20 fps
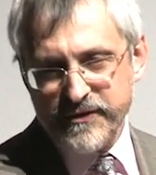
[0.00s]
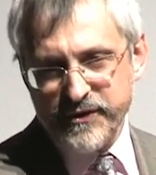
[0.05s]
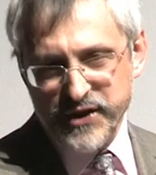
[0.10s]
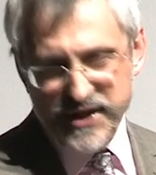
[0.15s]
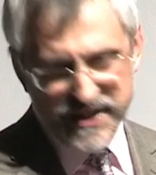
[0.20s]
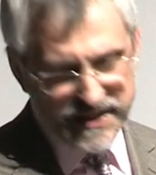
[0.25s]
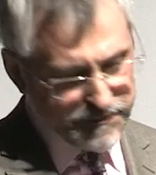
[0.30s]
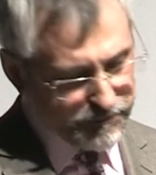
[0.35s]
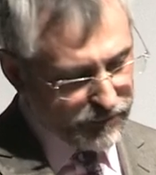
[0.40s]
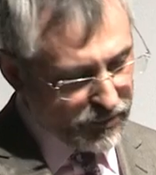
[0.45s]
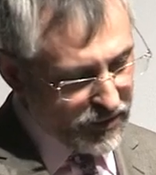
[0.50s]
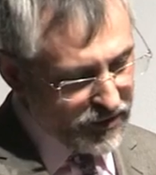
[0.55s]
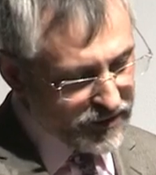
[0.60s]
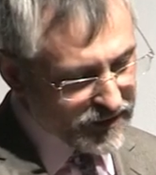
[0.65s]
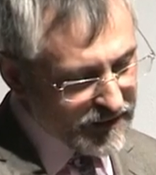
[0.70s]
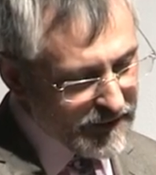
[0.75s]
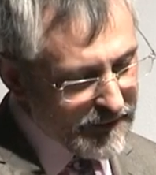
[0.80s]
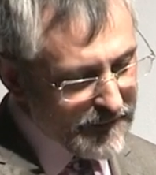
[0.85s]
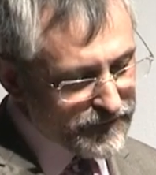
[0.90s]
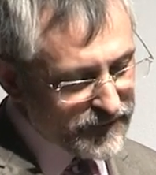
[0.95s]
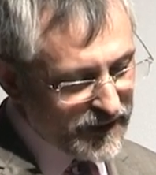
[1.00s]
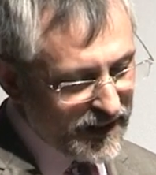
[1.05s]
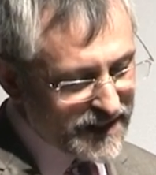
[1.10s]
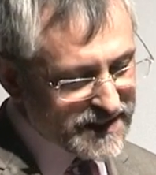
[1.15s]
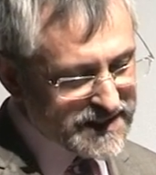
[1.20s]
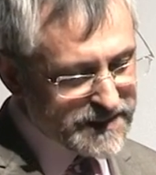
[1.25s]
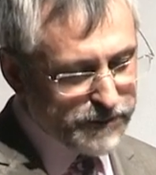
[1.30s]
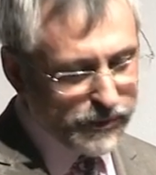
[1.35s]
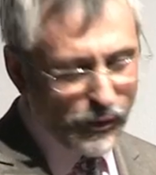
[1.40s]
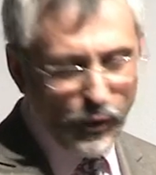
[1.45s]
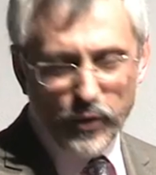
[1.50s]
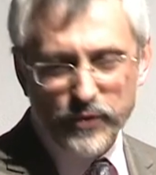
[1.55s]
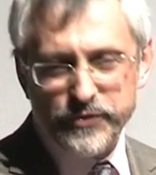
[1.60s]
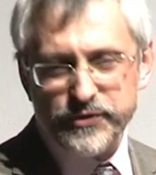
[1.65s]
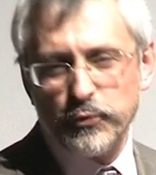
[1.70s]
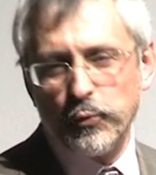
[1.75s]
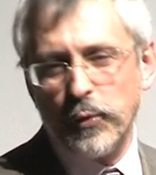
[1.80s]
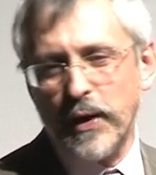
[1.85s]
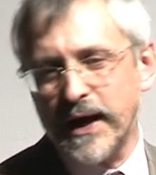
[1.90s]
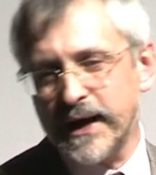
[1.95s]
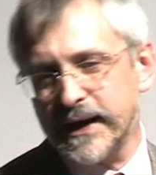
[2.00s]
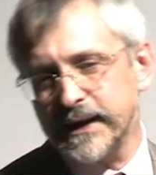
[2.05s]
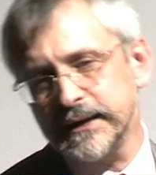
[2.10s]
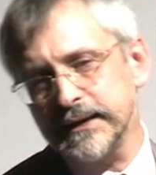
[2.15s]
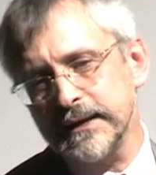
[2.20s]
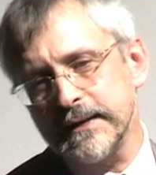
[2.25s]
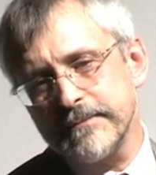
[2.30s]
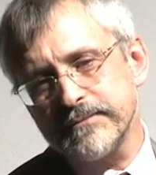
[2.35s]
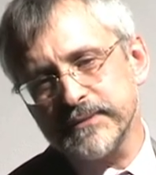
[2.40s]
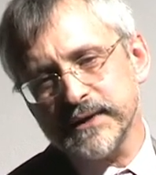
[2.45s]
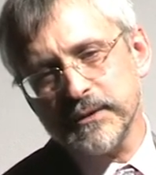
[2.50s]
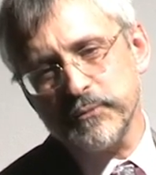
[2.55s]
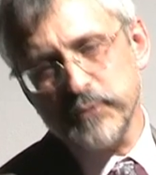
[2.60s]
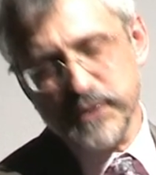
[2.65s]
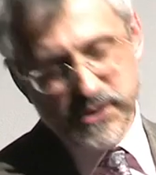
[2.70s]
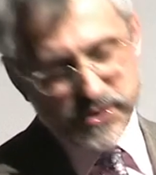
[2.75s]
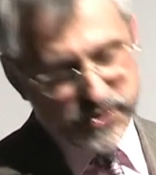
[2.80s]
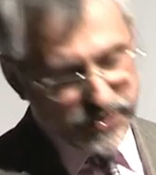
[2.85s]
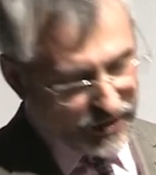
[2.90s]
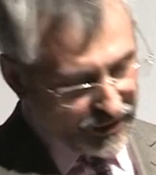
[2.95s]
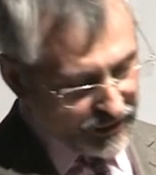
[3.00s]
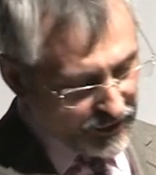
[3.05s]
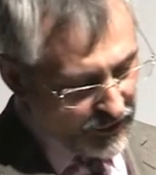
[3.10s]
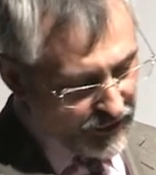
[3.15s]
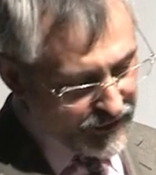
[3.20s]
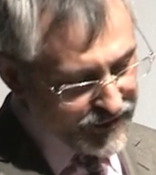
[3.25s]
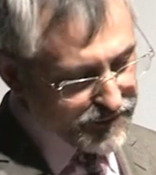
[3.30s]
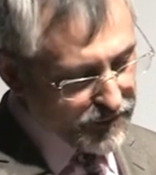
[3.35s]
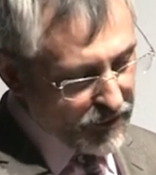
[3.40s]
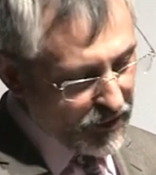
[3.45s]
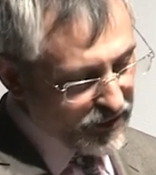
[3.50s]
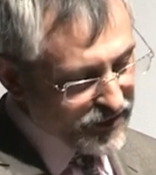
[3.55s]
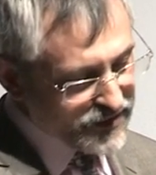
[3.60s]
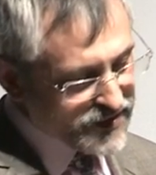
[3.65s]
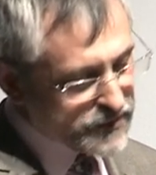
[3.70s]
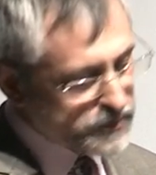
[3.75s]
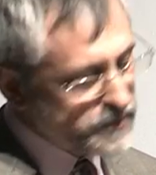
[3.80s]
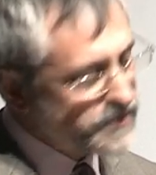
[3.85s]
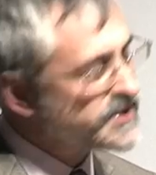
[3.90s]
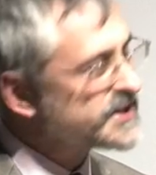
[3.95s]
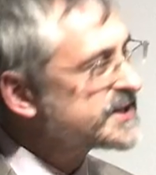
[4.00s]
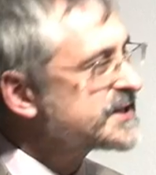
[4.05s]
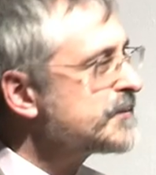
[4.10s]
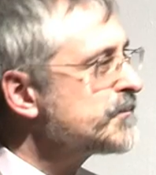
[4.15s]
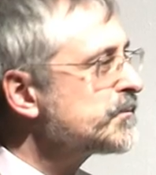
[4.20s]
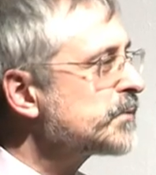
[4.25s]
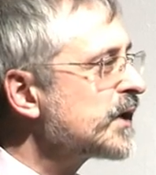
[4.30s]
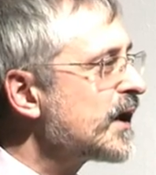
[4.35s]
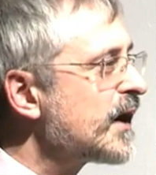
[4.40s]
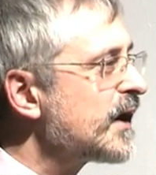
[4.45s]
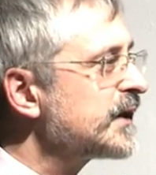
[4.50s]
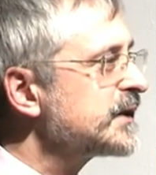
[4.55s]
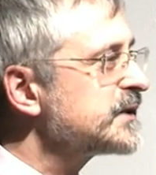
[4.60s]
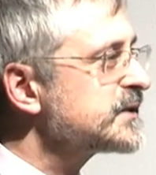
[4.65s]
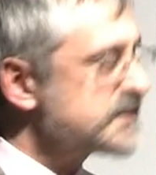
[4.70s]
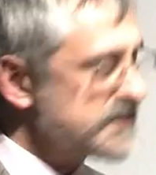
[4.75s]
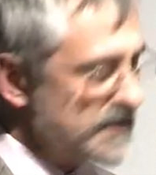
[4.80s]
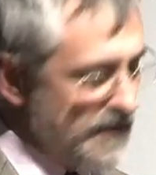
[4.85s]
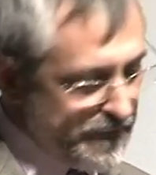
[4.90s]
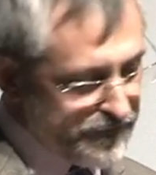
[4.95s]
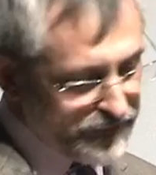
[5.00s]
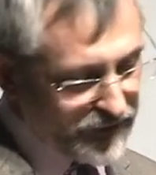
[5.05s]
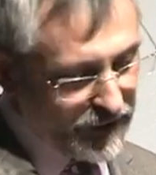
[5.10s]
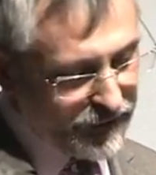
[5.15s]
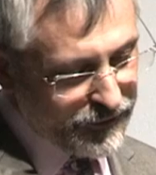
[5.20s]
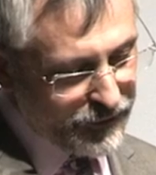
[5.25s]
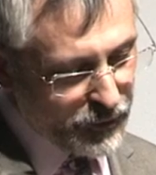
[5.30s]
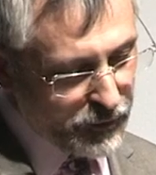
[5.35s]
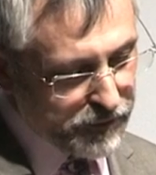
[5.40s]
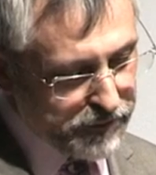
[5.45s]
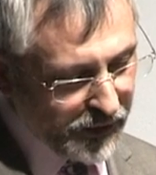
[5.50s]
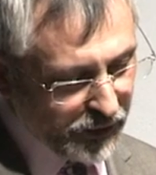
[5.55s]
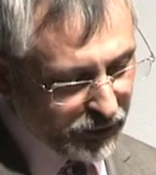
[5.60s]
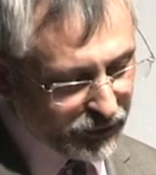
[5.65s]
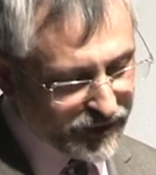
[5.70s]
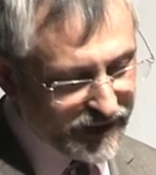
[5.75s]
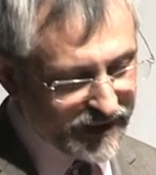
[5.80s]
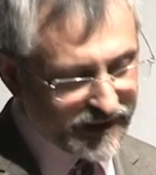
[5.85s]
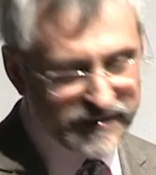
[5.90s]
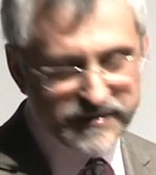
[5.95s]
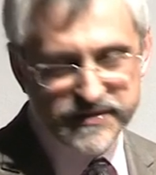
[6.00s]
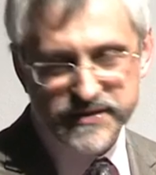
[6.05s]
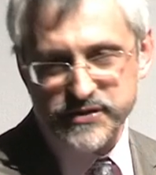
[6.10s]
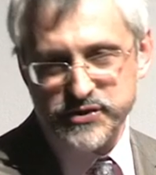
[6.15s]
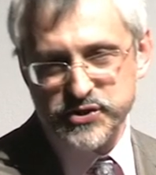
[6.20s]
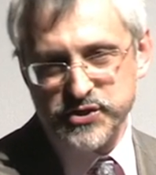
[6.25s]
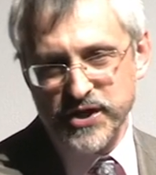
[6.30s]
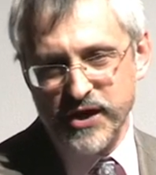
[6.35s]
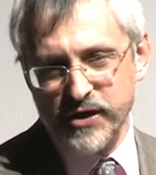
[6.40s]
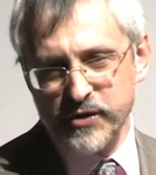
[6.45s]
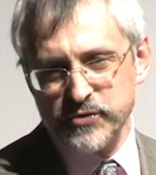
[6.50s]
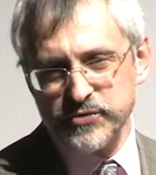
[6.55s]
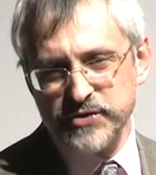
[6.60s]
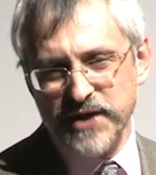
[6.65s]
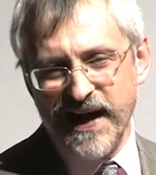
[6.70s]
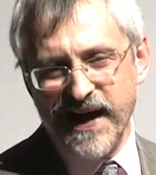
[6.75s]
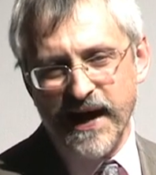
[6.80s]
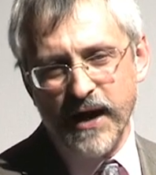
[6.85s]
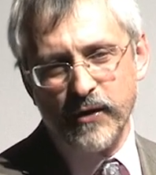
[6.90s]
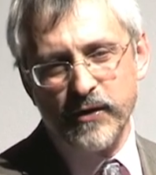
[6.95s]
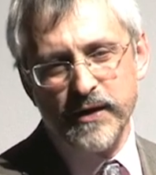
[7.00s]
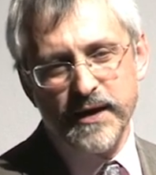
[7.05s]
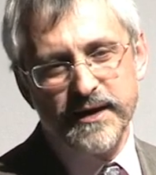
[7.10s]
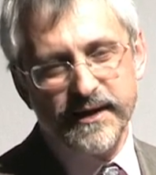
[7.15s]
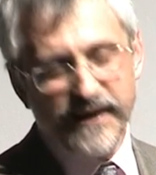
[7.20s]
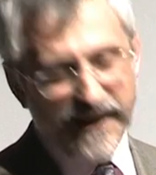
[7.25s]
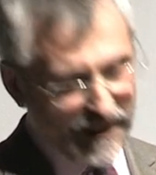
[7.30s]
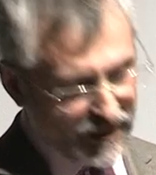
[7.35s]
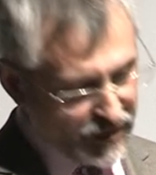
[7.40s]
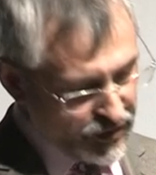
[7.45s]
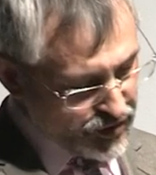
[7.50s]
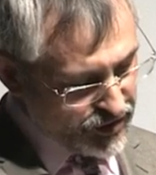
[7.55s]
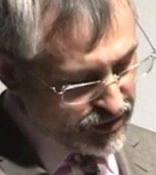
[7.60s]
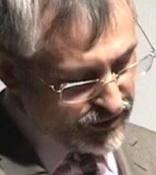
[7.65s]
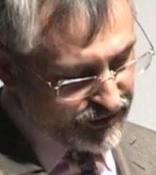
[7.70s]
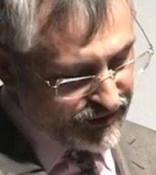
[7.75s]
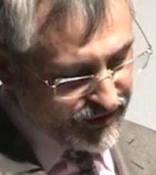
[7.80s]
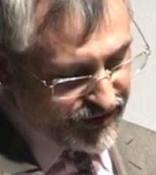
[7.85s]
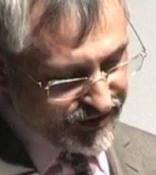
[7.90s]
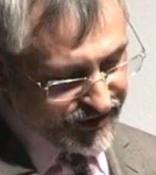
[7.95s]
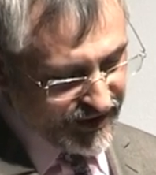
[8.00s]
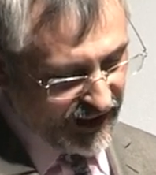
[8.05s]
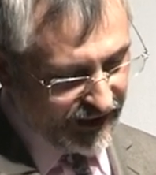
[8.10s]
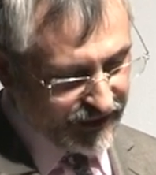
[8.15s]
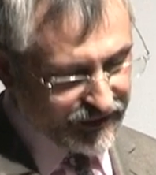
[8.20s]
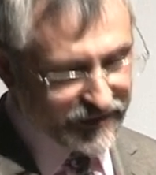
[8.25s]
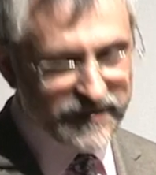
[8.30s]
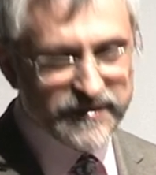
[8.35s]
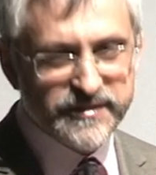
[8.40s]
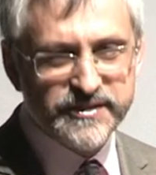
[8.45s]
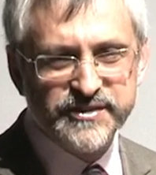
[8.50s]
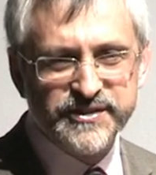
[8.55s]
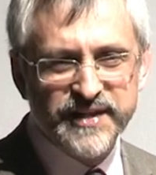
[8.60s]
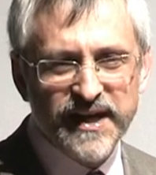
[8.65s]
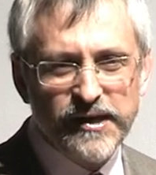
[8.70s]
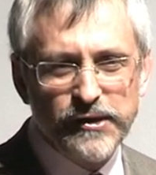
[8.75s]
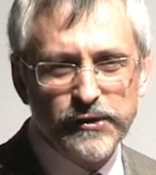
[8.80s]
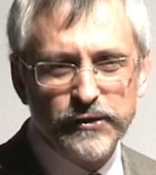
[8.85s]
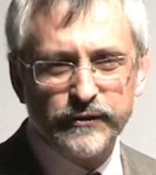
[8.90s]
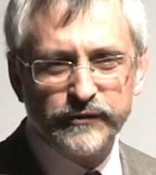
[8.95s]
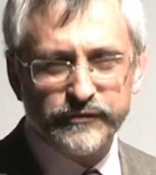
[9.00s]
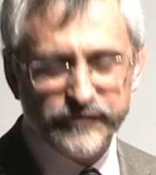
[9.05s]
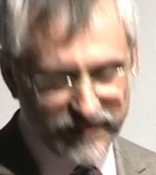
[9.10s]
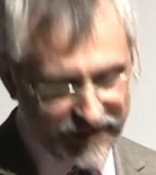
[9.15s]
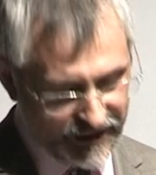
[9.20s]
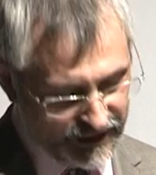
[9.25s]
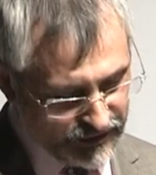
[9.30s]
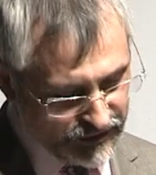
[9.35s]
This book explored the way in which the cosmos was symbolised through buildings and showed how ancient designers delved